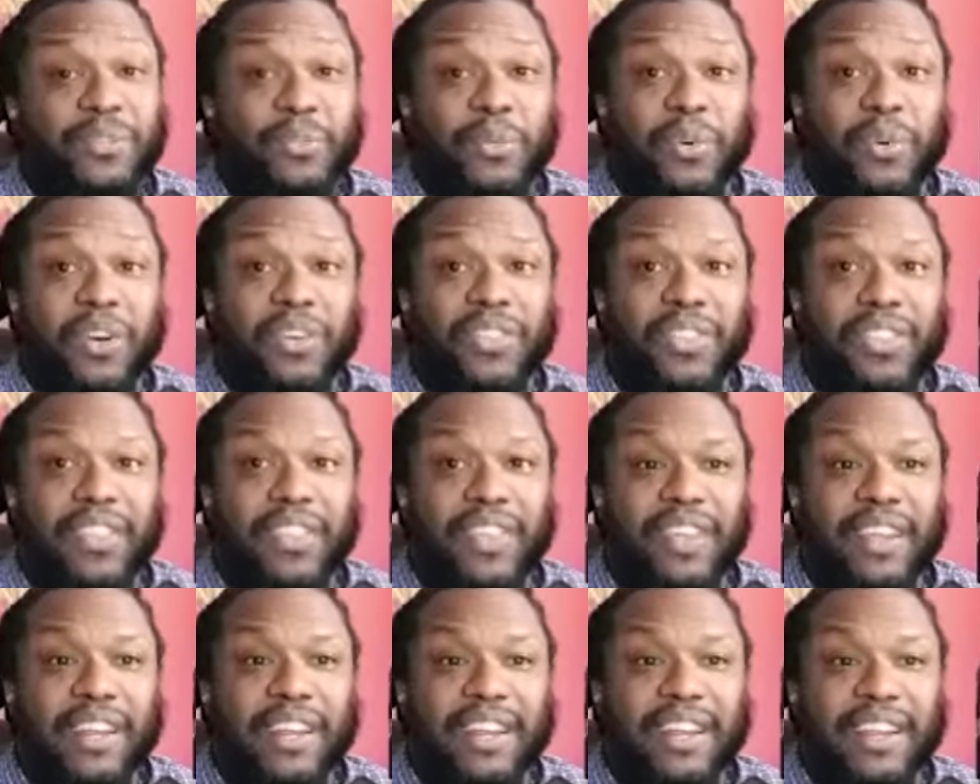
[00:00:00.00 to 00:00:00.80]
worth
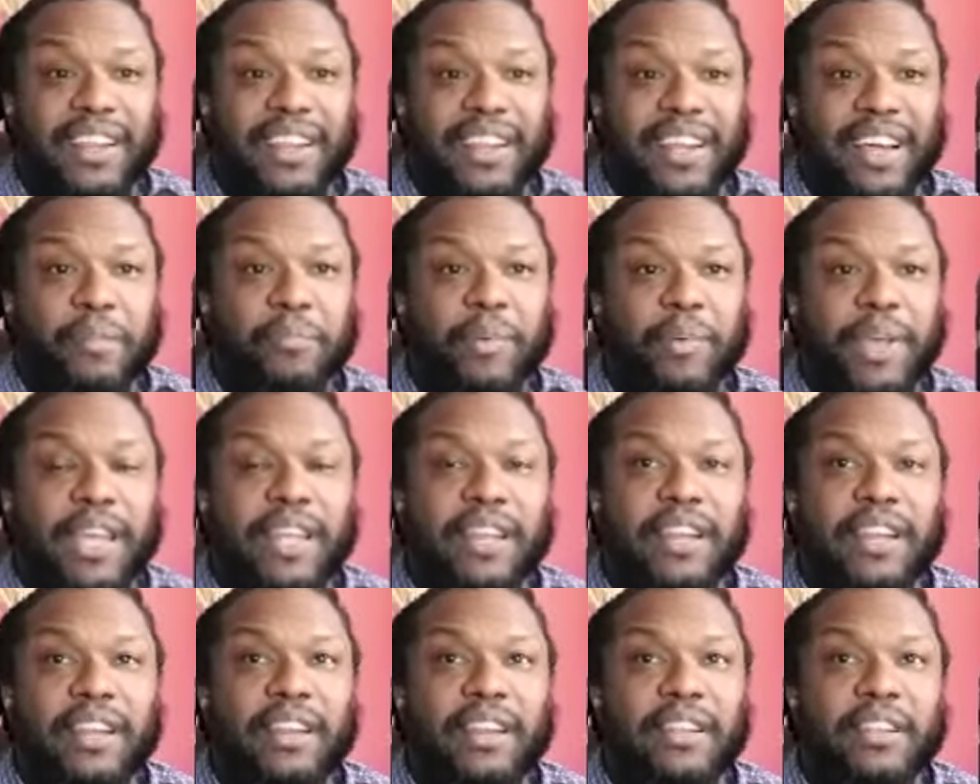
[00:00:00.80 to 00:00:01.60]
it i
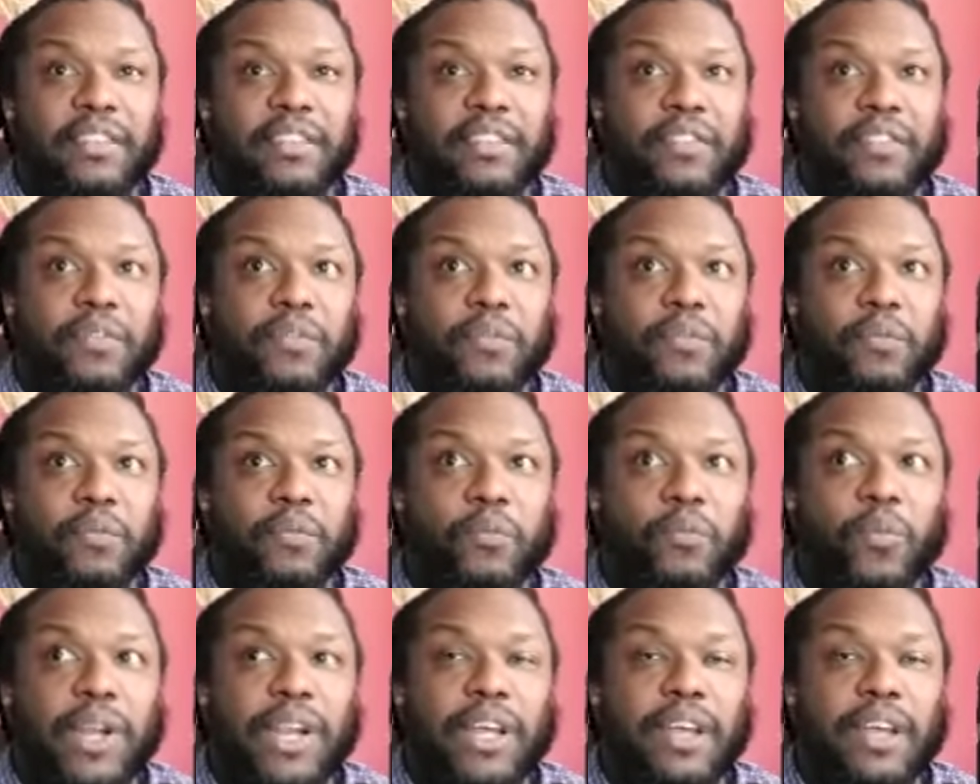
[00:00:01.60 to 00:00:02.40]
mean
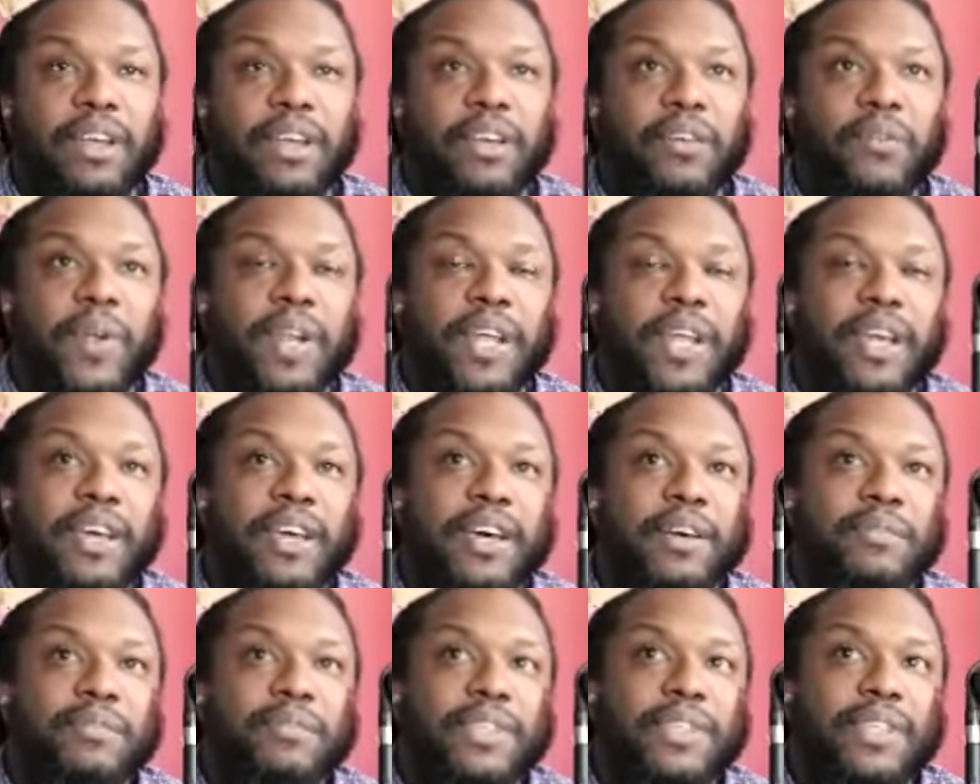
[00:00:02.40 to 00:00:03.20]
when it when it
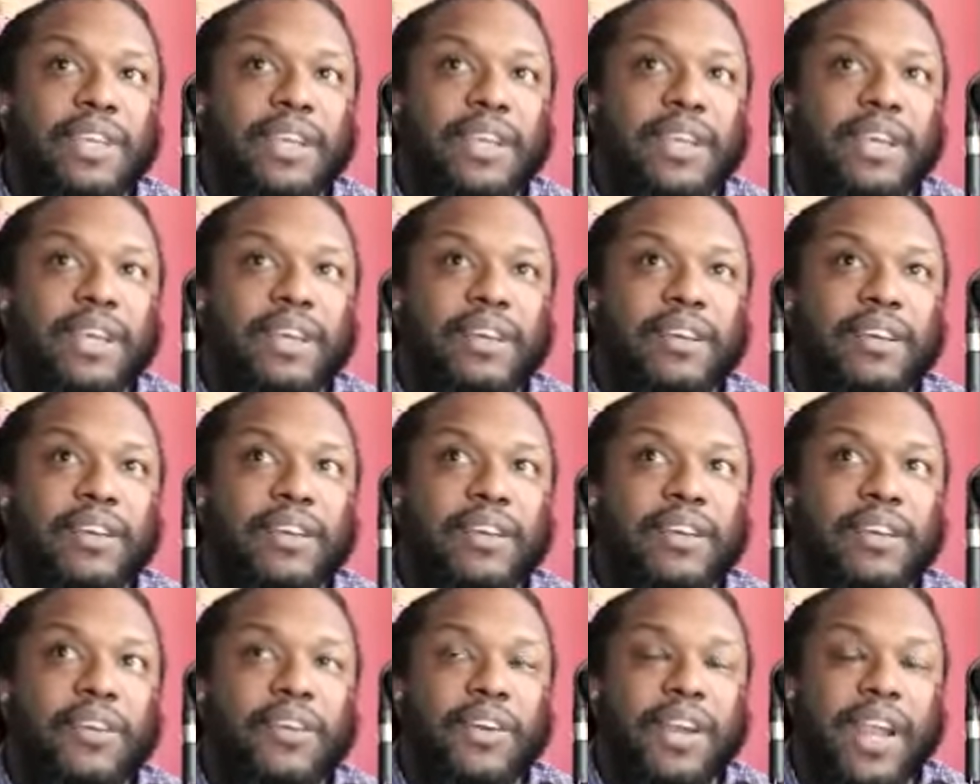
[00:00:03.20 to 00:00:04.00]
comes to
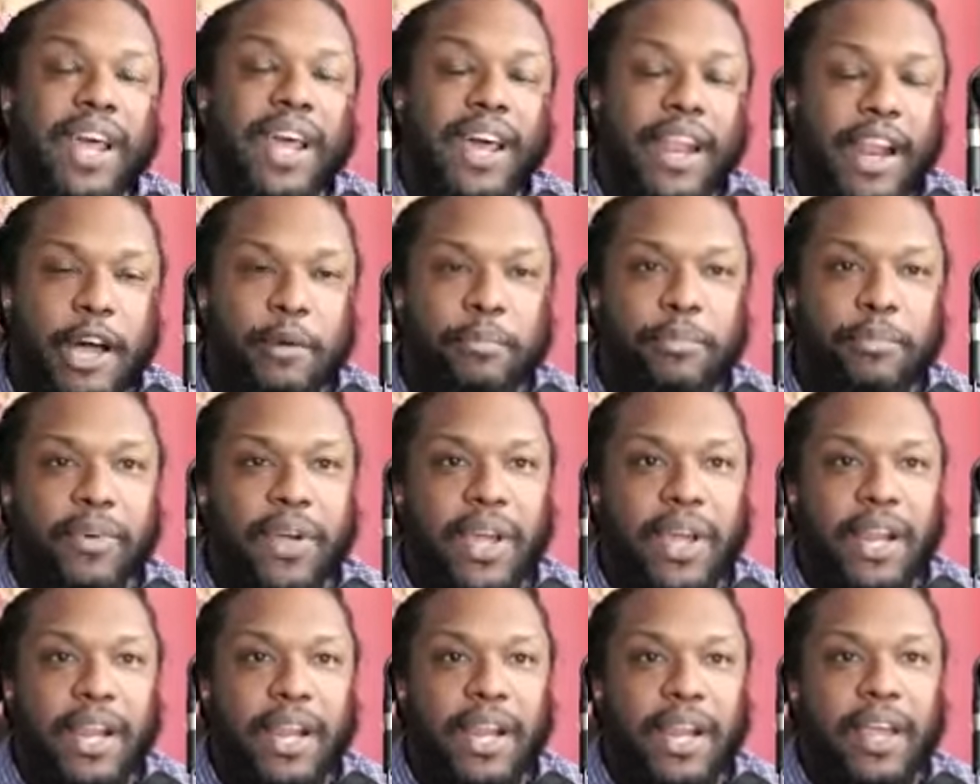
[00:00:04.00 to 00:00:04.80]
your net
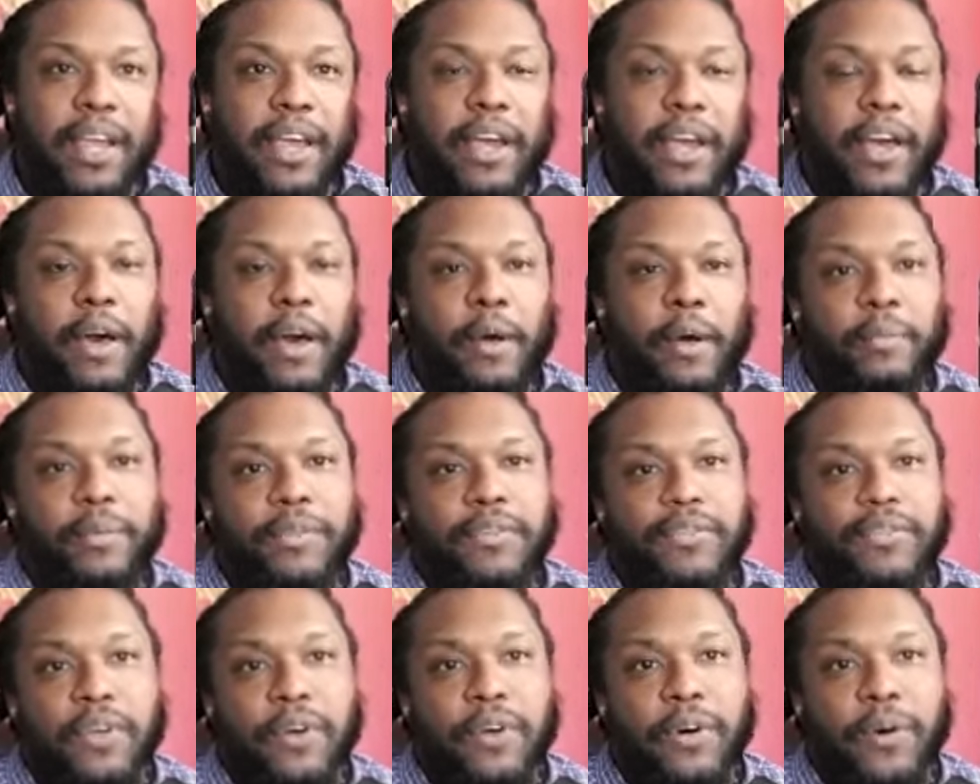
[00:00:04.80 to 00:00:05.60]
operating income
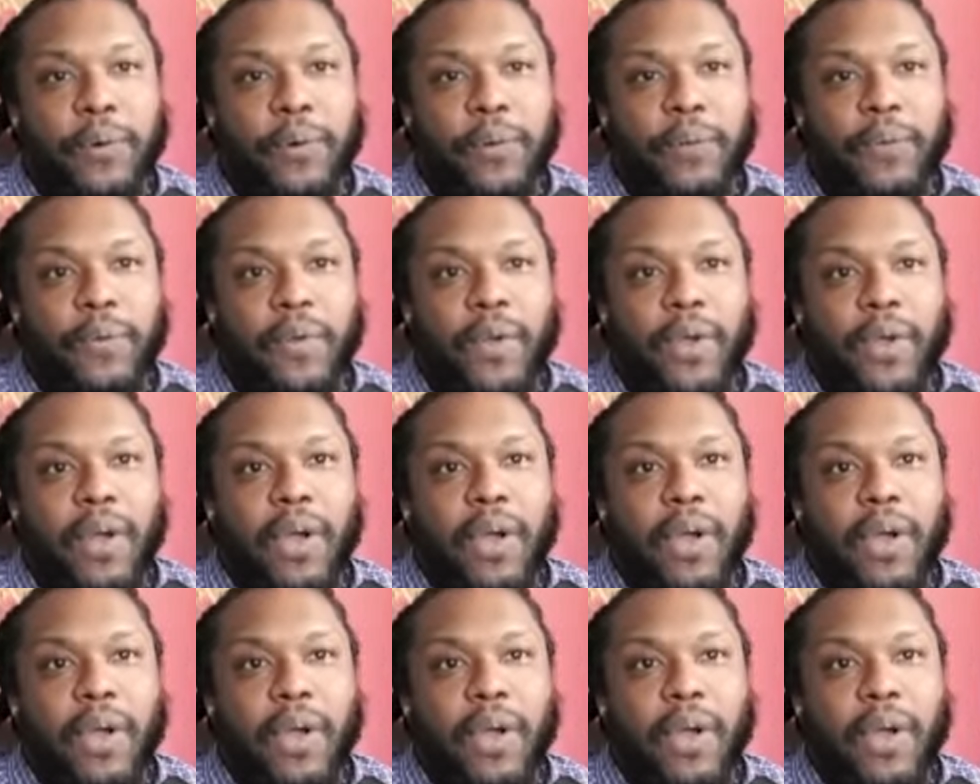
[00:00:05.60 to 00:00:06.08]
and so